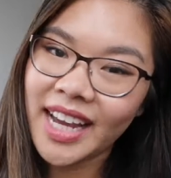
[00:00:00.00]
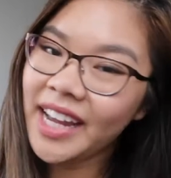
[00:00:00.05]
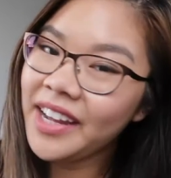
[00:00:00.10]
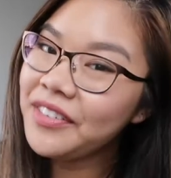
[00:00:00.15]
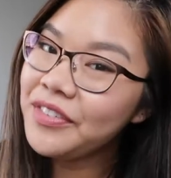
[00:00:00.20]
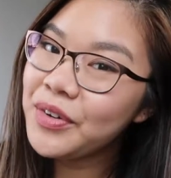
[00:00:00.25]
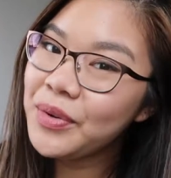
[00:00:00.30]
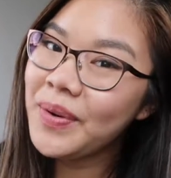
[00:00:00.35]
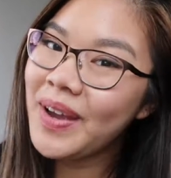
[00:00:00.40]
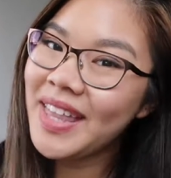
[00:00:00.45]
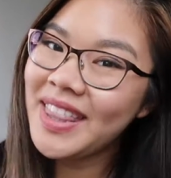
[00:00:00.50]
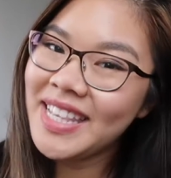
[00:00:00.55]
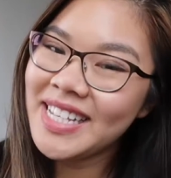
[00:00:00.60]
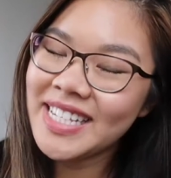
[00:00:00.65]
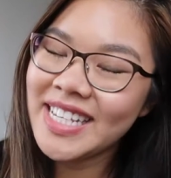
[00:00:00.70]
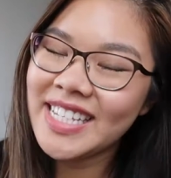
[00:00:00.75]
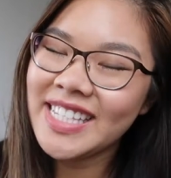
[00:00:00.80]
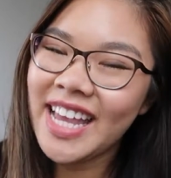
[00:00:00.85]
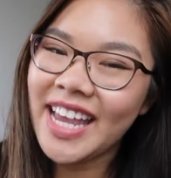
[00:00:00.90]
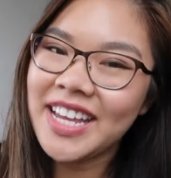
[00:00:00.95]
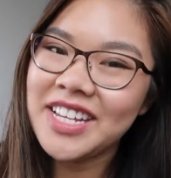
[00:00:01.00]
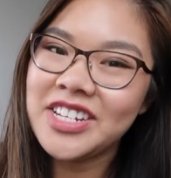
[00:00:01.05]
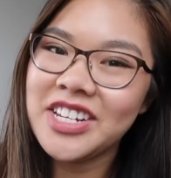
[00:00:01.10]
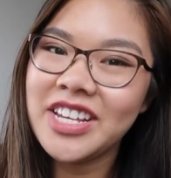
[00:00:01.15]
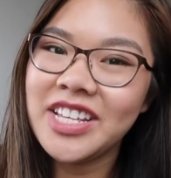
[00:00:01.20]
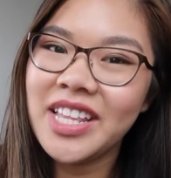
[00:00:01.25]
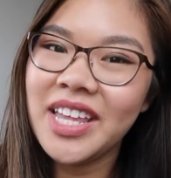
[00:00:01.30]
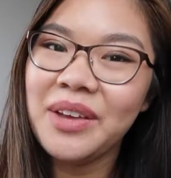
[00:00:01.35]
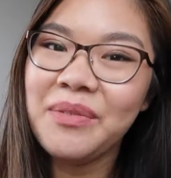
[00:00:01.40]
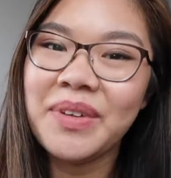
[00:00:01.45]
Hi everyone, this is
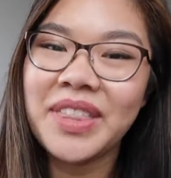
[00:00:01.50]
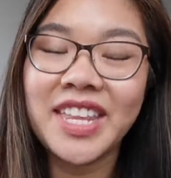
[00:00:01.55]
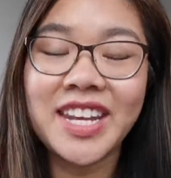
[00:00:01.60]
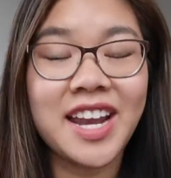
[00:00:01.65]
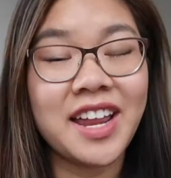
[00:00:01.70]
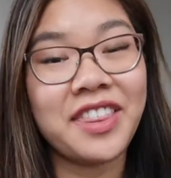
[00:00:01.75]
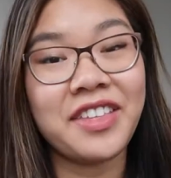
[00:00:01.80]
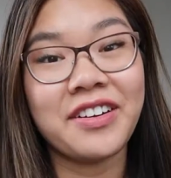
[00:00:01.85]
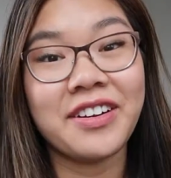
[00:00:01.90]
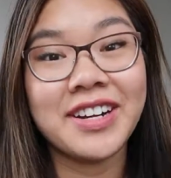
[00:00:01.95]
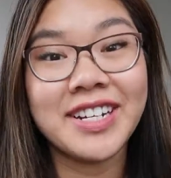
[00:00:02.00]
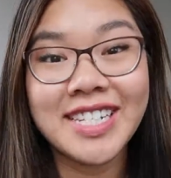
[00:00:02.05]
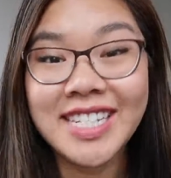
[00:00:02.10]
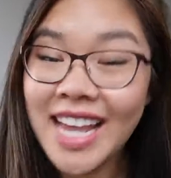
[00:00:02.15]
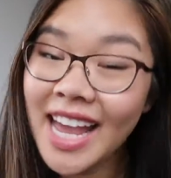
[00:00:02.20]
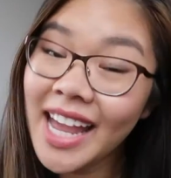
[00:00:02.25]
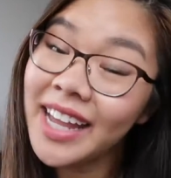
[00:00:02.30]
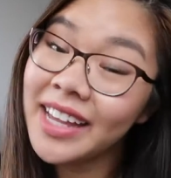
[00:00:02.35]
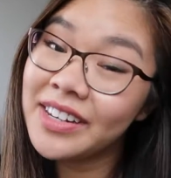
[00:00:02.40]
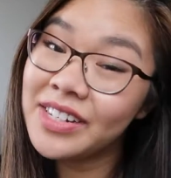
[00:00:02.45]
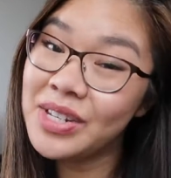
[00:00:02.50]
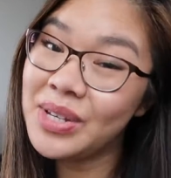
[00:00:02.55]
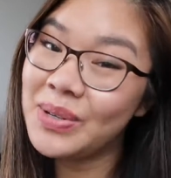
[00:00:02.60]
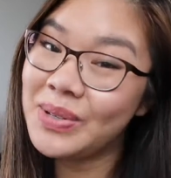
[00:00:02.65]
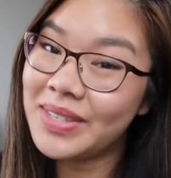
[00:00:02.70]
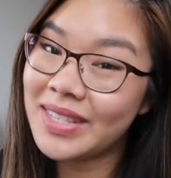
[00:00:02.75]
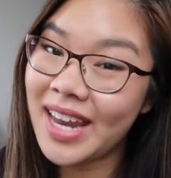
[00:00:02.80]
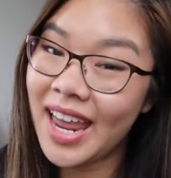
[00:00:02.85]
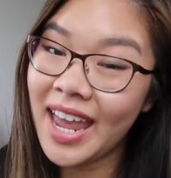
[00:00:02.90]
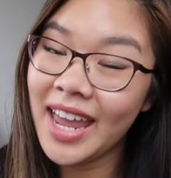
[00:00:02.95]
Angie Lee with another Tech
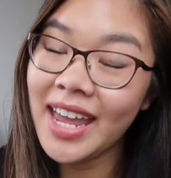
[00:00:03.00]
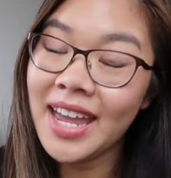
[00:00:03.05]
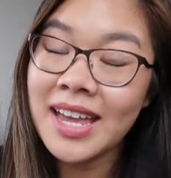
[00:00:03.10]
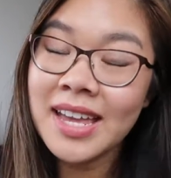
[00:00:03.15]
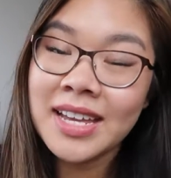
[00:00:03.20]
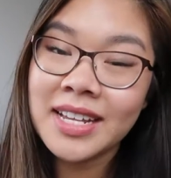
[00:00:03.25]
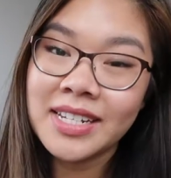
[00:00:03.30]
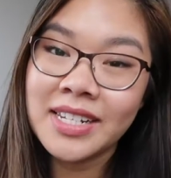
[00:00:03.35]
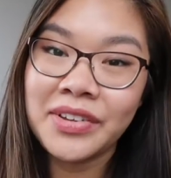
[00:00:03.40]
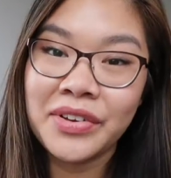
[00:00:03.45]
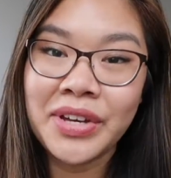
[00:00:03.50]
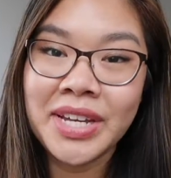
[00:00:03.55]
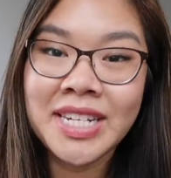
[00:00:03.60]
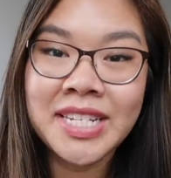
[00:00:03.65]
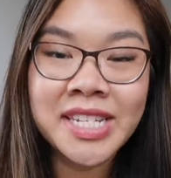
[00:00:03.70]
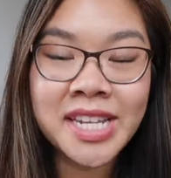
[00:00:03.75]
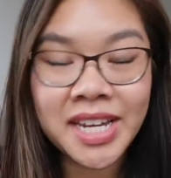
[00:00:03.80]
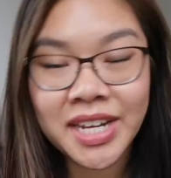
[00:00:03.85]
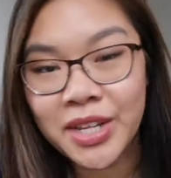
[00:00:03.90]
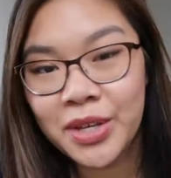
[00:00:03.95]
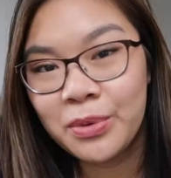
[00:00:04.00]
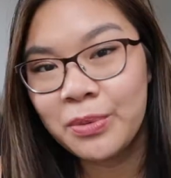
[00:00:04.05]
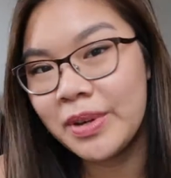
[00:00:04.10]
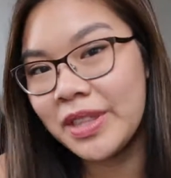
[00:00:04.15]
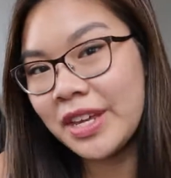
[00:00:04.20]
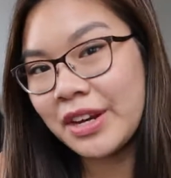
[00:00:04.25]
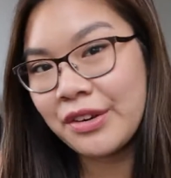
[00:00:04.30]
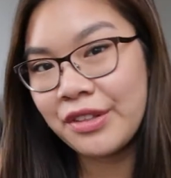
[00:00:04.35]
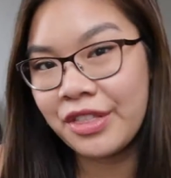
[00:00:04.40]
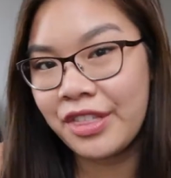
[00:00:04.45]
Tuesday to continue
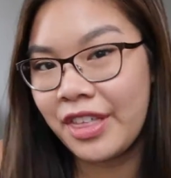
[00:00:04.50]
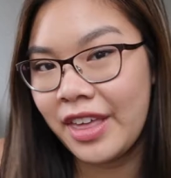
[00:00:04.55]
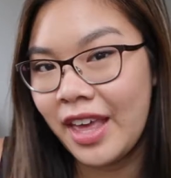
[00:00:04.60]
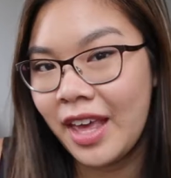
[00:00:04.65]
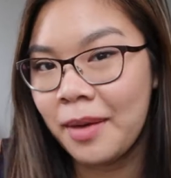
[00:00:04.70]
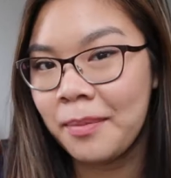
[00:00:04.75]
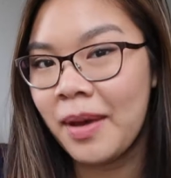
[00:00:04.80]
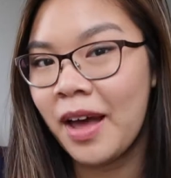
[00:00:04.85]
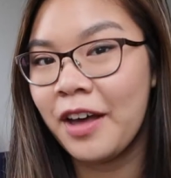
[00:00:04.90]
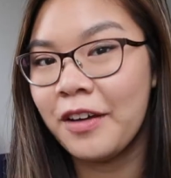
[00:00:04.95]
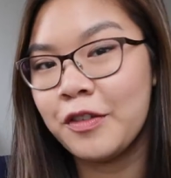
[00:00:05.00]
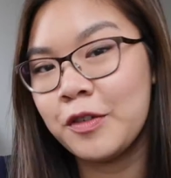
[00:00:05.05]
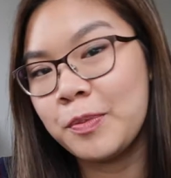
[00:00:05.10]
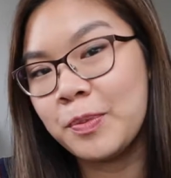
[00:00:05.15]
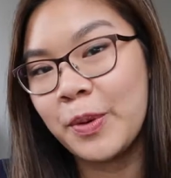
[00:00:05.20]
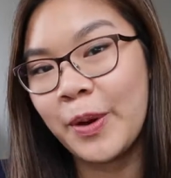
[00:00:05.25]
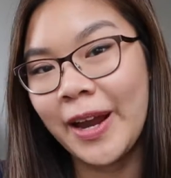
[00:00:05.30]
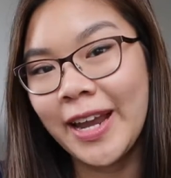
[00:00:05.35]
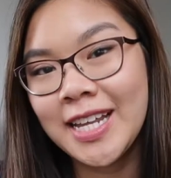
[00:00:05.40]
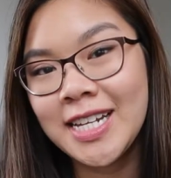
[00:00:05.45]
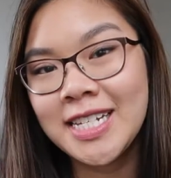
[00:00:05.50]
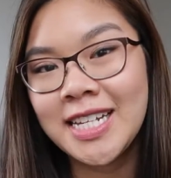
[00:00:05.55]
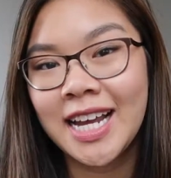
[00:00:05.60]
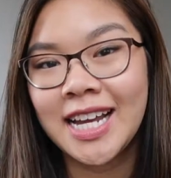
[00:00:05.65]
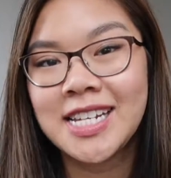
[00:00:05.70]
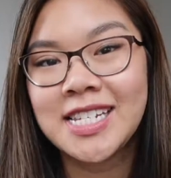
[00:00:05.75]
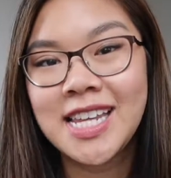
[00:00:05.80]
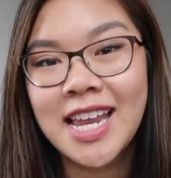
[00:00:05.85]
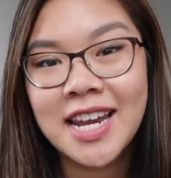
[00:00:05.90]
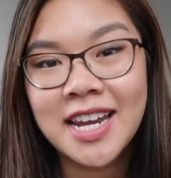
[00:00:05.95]
with our theme of brand
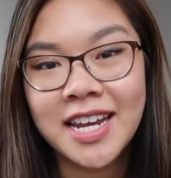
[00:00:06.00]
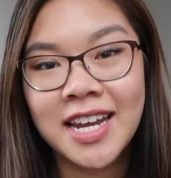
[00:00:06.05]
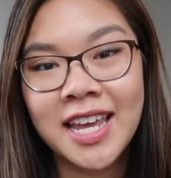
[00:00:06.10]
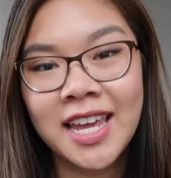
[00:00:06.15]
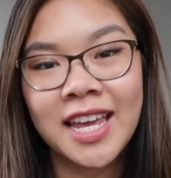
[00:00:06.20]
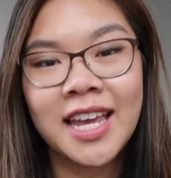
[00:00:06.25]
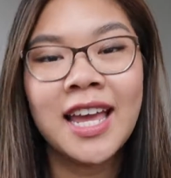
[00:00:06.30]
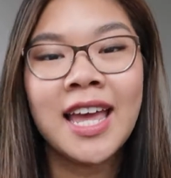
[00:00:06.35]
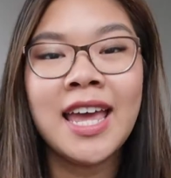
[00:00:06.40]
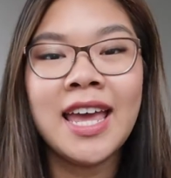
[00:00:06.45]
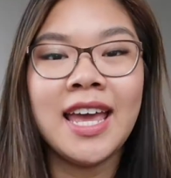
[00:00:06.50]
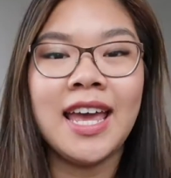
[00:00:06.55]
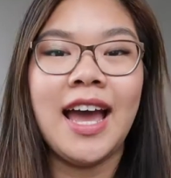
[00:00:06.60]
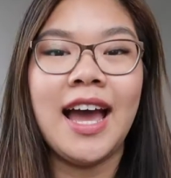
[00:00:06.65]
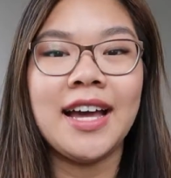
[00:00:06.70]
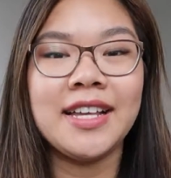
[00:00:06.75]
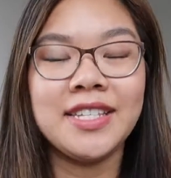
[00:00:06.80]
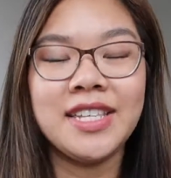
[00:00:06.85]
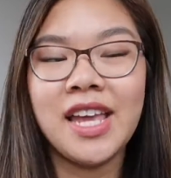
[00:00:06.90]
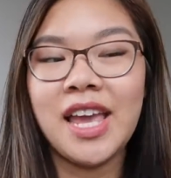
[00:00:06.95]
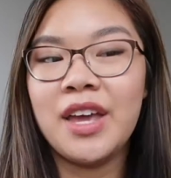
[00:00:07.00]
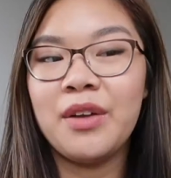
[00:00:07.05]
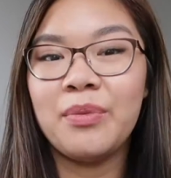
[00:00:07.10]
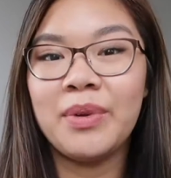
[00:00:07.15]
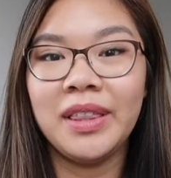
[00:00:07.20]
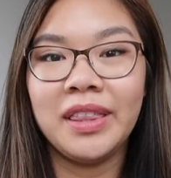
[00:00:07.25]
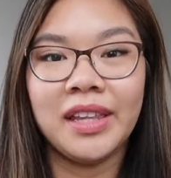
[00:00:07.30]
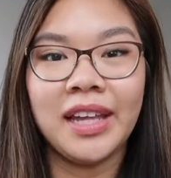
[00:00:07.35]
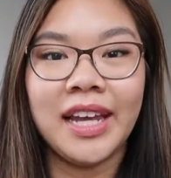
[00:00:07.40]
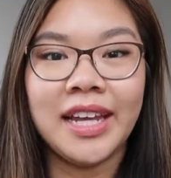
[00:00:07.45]
identity as it
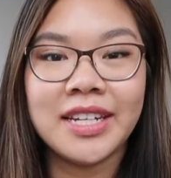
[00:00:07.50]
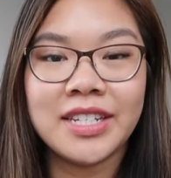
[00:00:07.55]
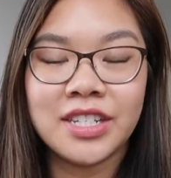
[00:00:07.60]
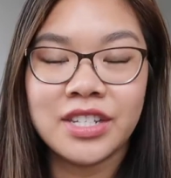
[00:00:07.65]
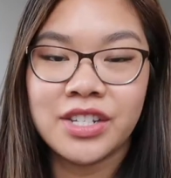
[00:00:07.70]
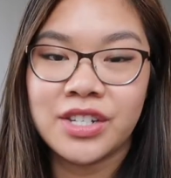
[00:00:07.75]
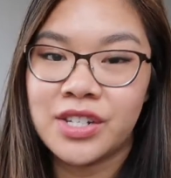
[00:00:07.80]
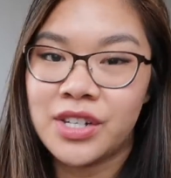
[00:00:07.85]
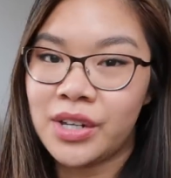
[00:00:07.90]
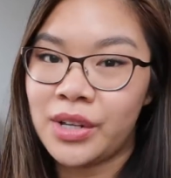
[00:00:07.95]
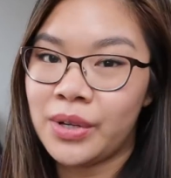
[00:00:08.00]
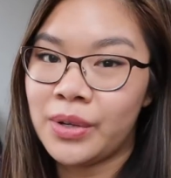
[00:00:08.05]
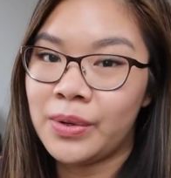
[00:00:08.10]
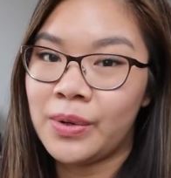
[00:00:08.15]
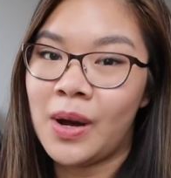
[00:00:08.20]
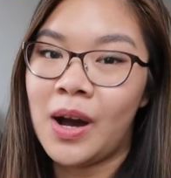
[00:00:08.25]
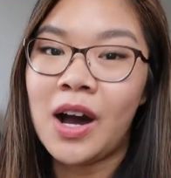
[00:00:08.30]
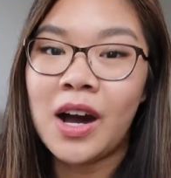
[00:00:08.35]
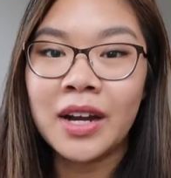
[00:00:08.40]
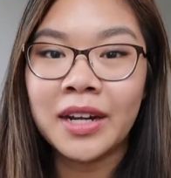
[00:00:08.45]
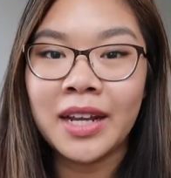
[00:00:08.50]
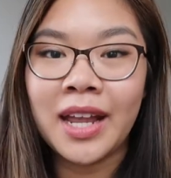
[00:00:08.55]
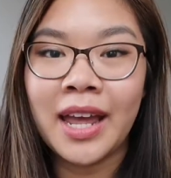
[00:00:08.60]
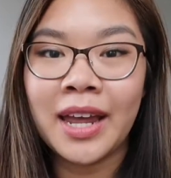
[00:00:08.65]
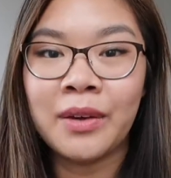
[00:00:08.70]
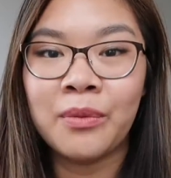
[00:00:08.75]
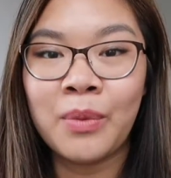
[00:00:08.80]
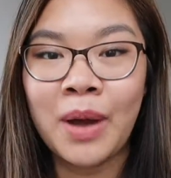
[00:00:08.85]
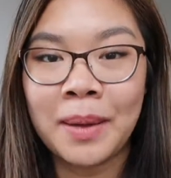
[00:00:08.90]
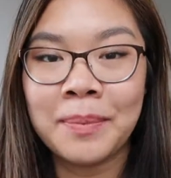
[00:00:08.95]
relates to
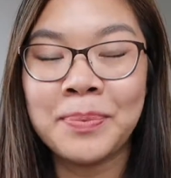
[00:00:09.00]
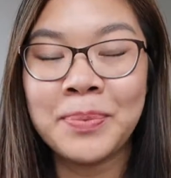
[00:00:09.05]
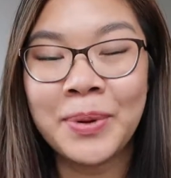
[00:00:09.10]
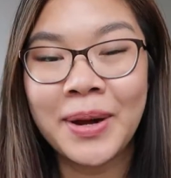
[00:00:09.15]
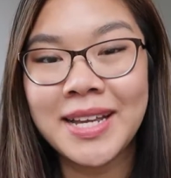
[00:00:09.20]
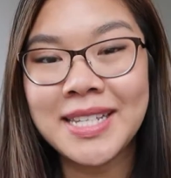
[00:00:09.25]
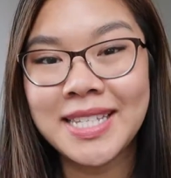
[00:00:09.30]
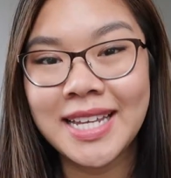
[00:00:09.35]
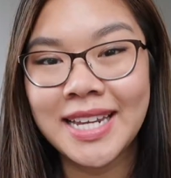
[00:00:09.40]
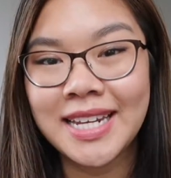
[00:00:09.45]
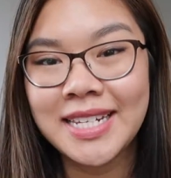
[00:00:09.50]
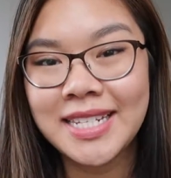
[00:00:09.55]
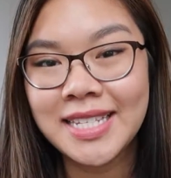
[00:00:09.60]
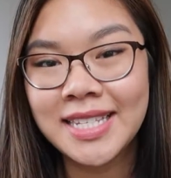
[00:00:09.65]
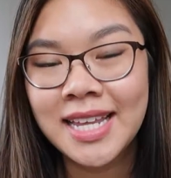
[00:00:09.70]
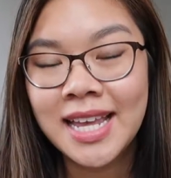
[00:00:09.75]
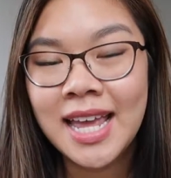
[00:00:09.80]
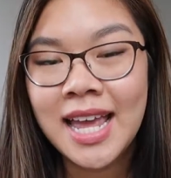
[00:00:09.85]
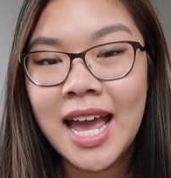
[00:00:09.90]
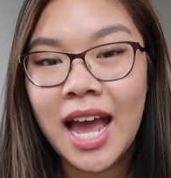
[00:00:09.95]
online web presence.